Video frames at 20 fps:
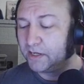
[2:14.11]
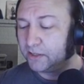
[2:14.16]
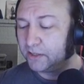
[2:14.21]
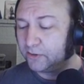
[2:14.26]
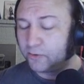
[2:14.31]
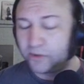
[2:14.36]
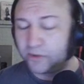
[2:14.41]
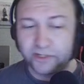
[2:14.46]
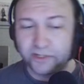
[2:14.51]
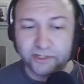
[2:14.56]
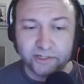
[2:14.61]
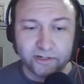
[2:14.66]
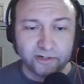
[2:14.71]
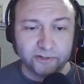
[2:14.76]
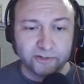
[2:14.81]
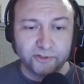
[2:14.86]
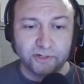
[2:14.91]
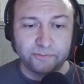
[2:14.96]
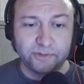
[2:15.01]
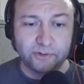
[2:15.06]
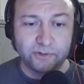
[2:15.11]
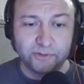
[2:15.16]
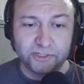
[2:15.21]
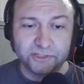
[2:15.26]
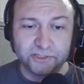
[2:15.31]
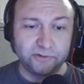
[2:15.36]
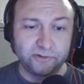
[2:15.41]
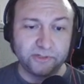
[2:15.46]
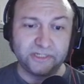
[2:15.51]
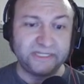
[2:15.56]
according to Donald Trump, they're just
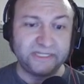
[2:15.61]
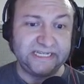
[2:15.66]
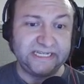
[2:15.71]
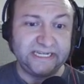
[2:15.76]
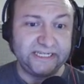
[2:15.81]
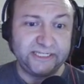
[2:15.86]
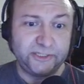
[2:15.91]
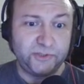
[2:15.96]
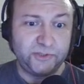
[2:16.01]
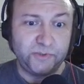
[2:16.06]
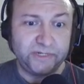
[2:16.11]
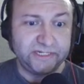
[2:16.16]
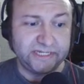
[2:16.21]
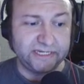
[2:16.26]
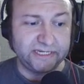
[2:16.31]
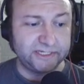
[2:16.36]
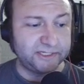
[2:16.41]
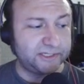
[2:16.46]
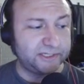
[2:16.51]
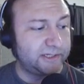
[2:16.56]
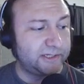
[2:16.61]
ceased to exist.